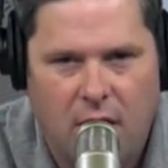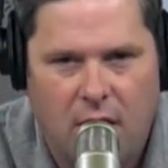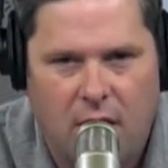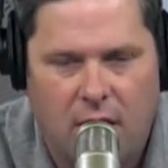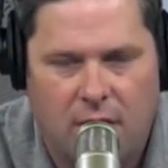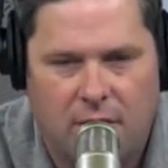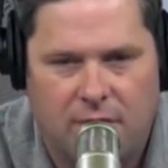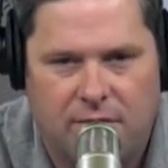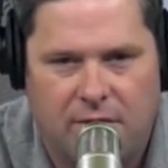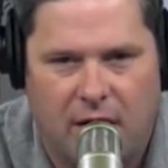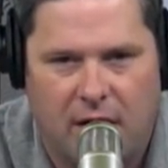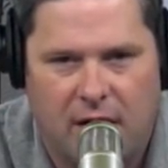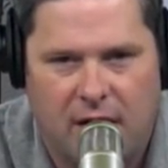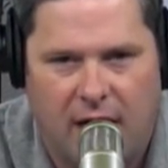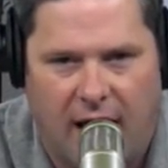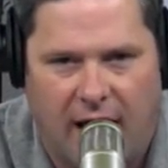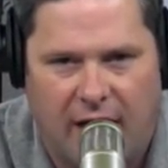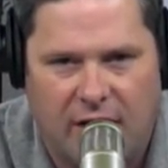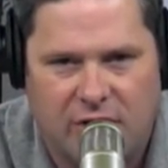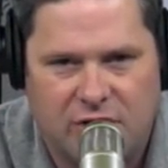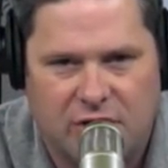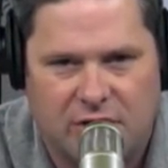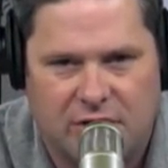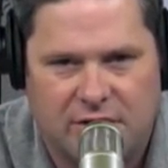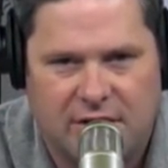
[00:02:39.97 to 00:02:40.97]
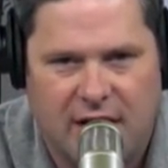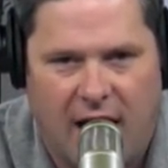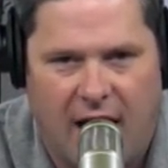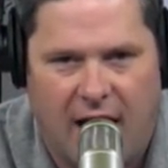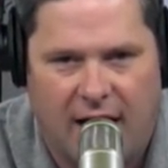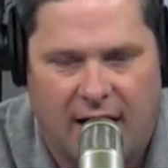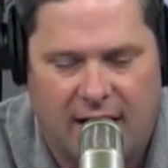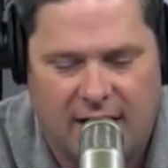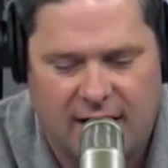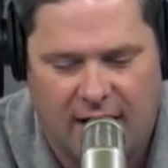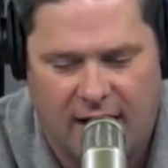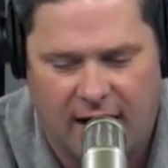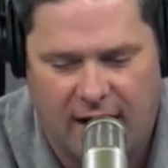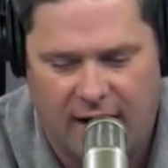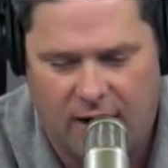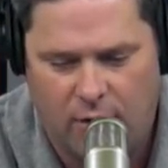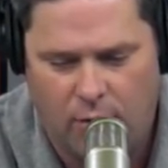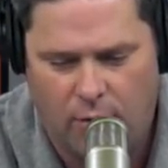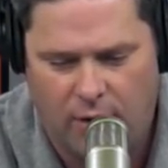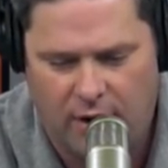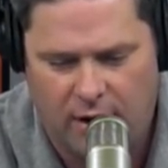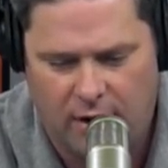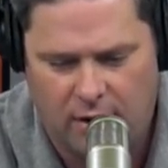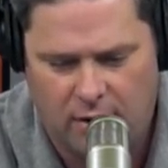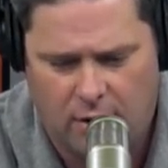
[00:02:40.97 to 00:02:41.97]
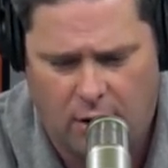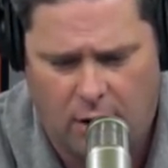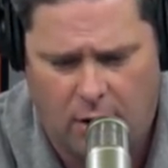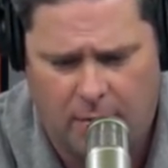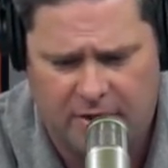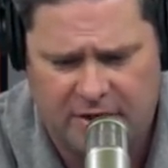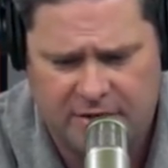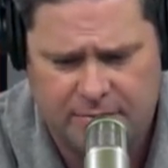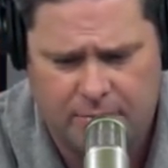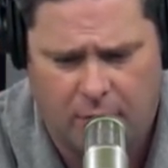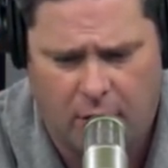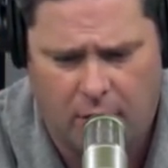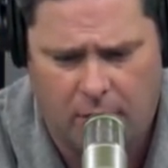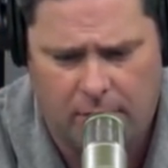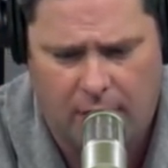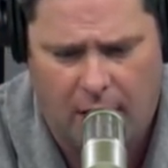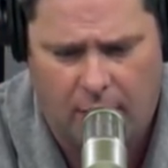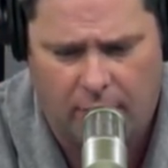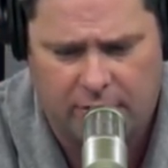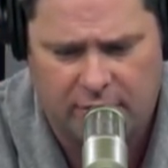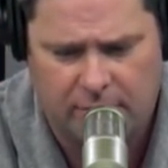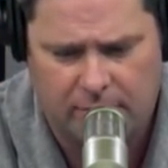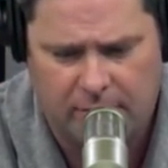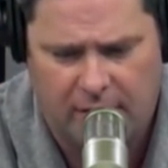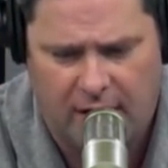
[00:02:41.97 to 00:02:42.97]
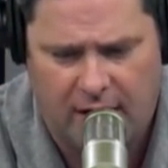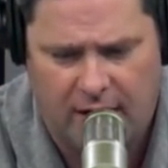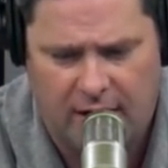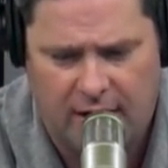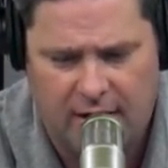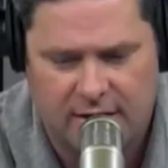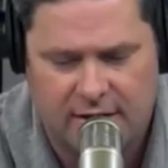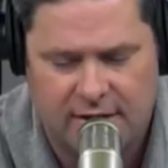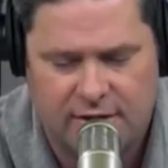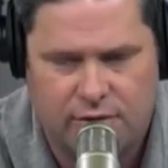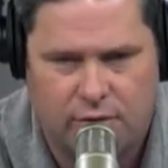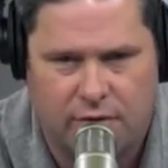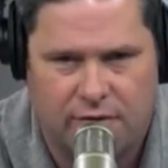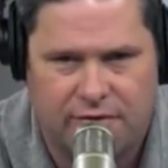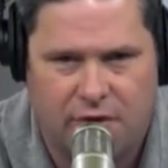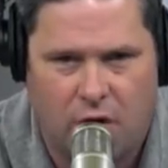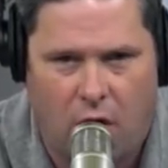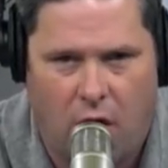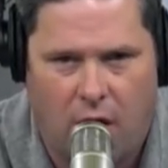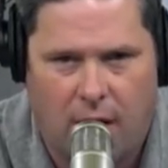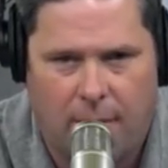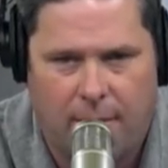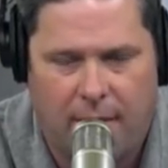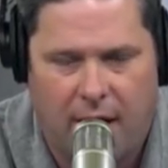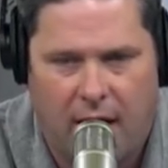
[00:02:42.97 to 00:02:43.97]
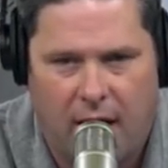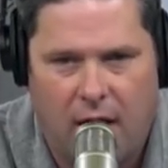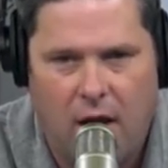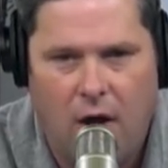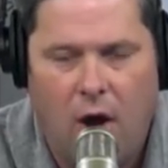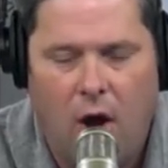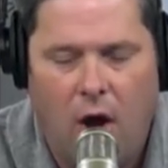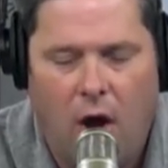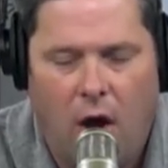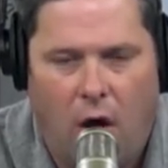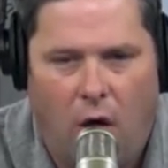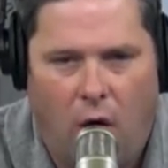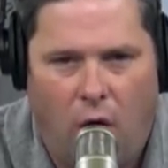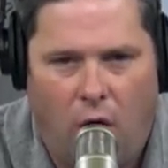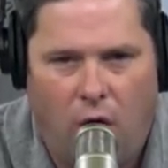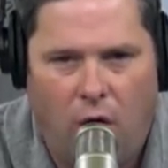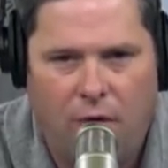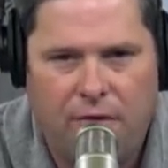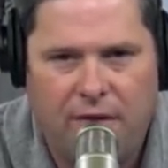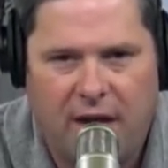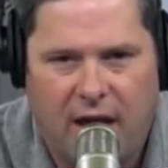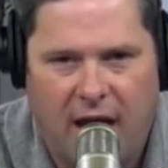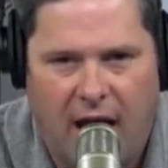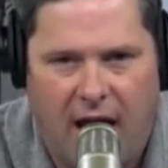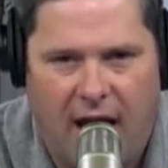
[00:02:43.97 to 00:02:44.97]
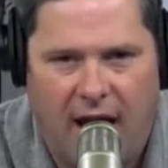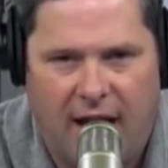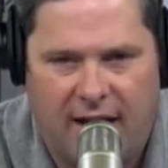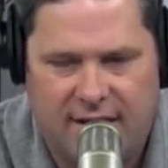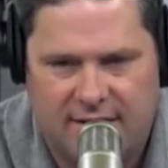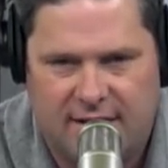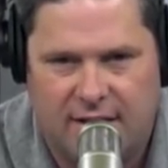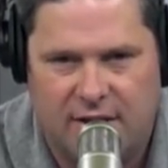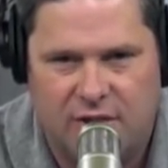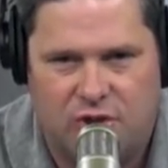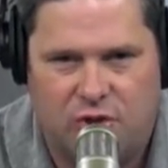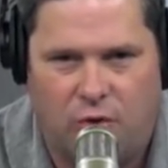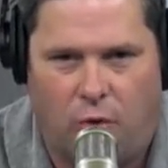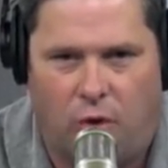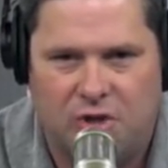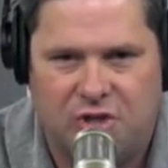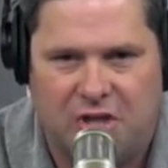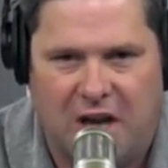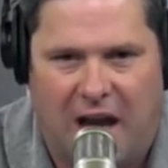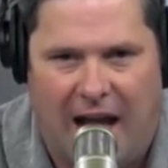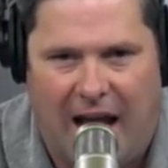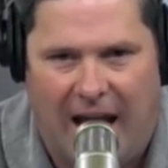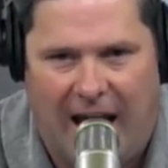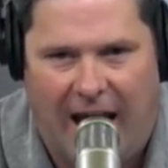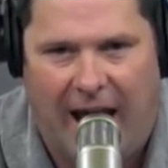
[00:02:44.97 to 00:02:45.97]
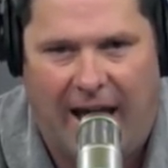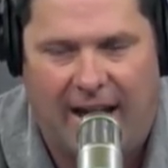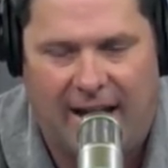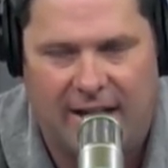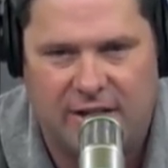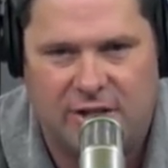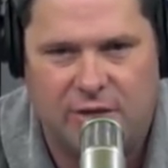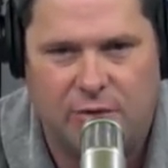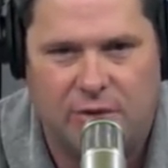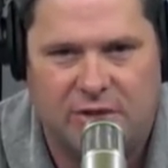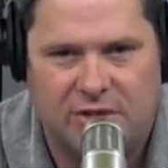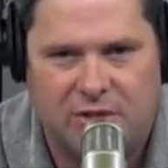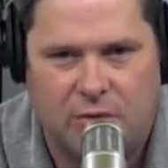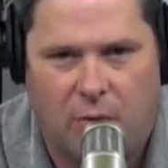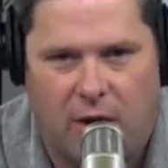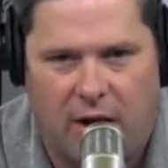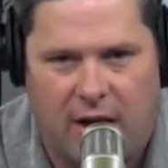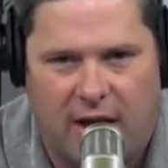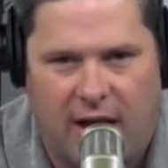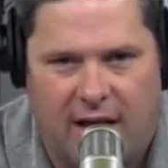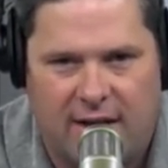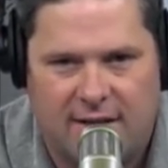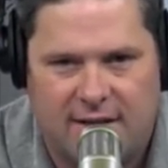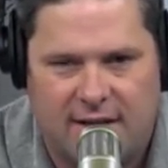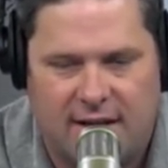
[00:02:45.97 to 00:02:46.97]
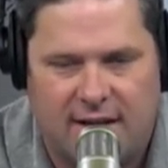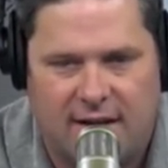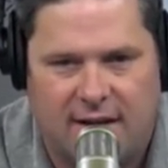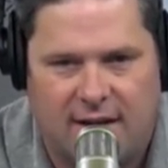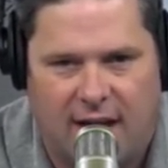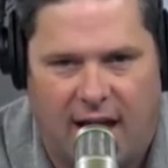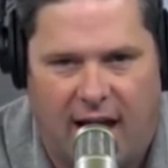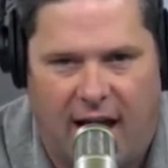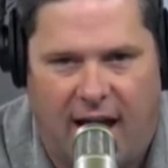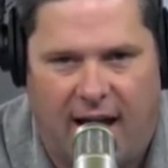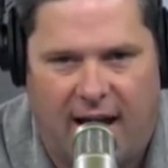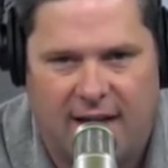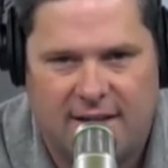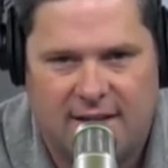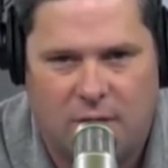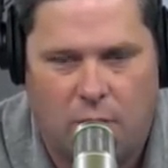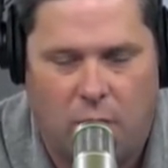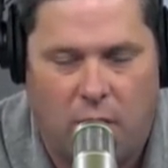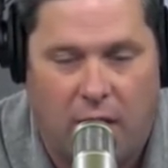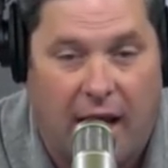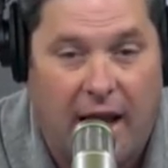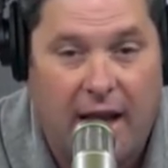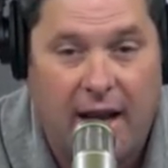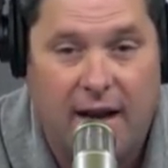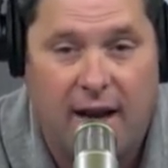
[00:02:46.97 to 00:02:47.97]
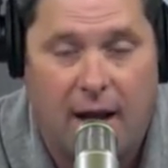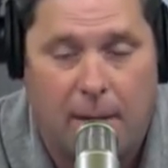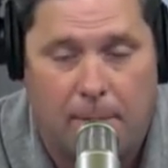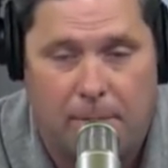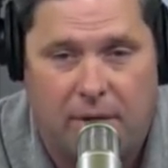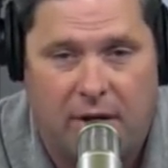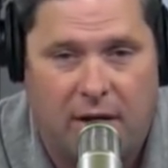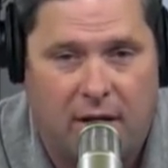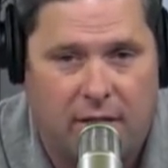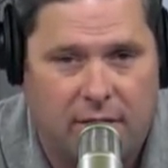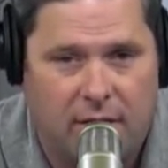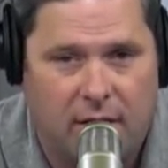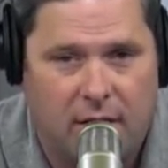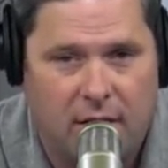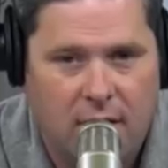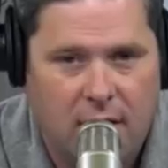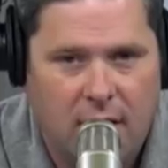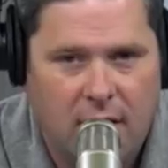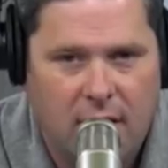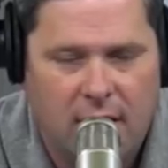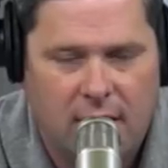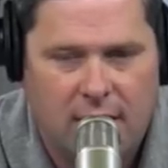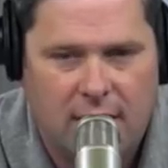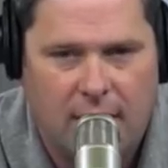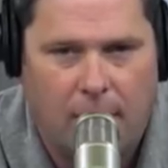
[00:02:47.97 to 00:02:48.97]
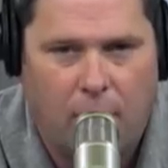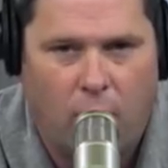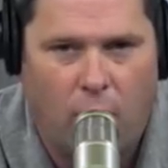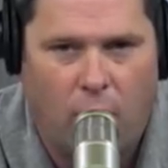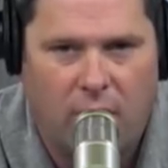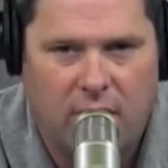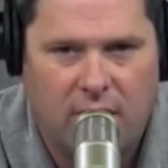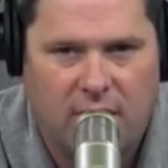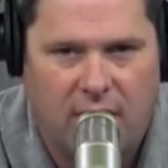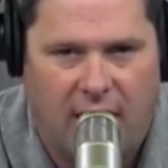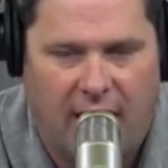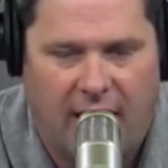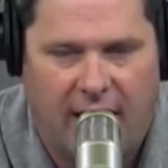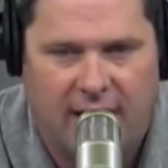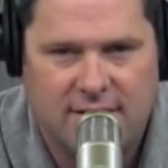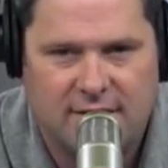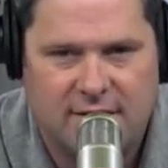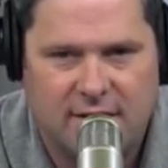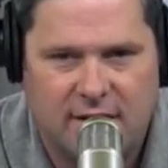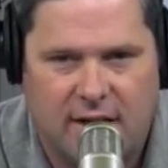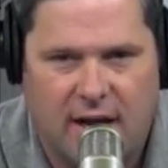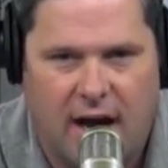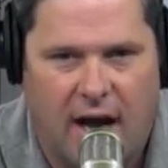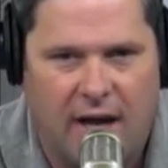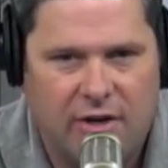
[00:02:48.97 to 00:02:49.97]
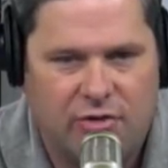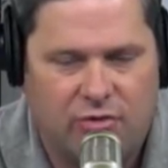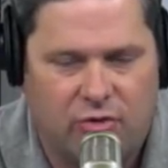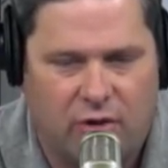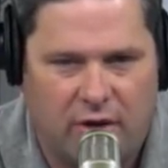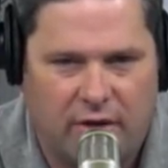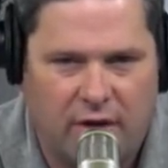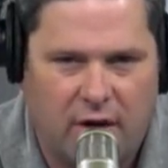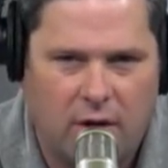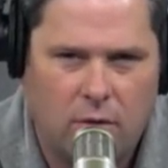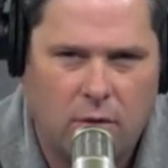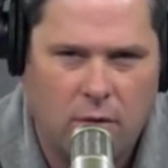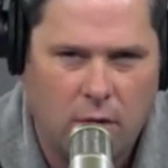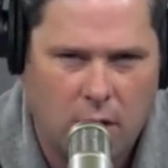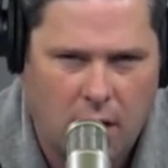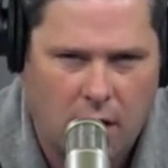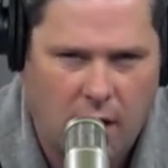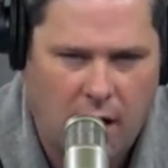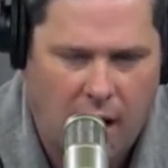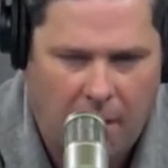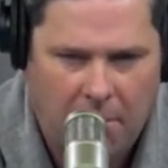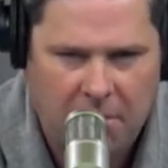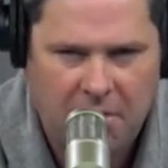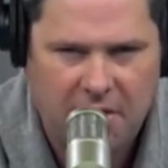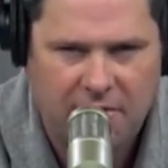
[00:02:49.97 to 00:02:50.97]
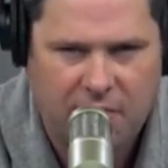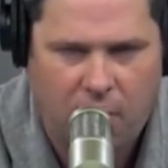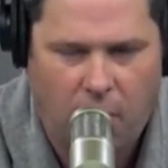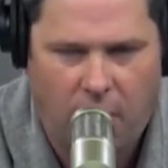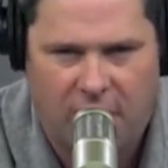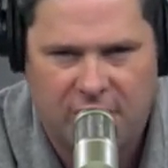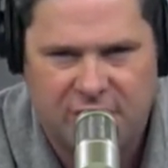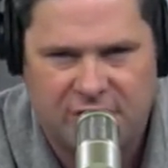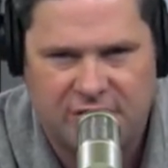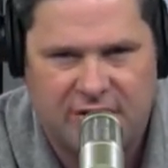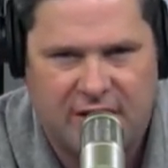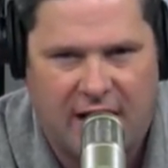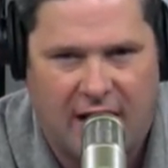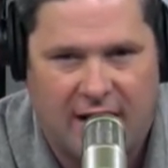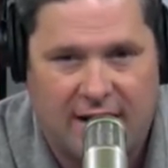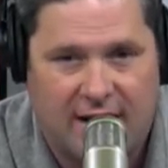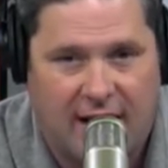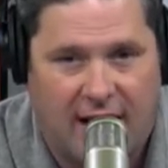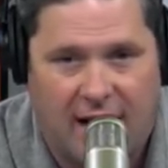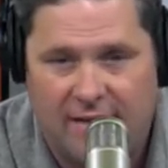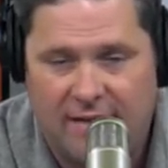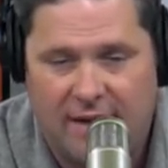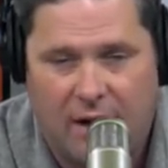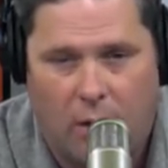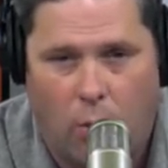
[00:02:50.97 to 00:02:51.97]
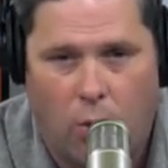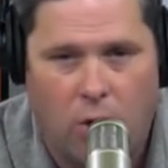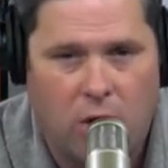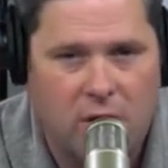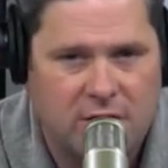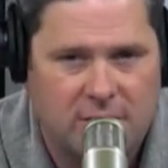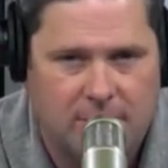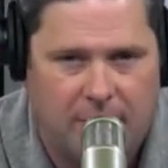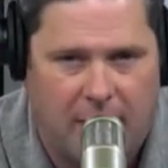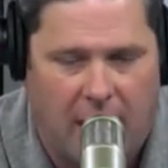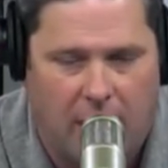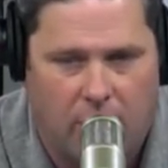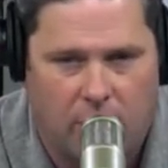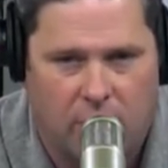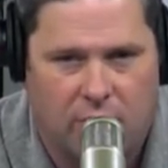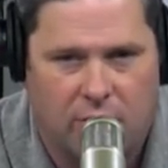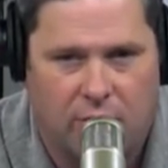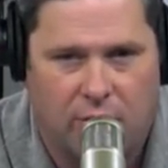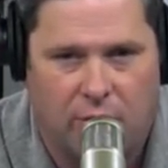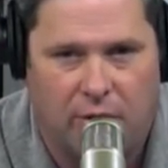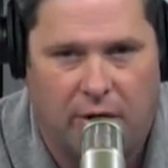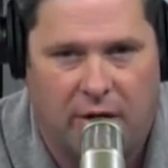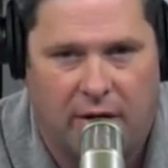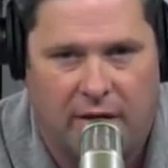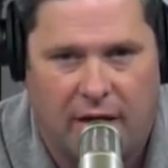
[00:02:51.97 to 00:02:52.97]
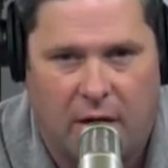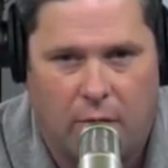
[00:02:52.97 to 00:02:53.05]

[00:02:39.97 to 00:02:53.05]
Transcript: of National Signing Day, when Kirby Smart met with the media to sort of talk about all the guys that Georgia added to its 2018 class and what ended up being the number one class in the country, there were a couple of questions that day that weren't about recruiting.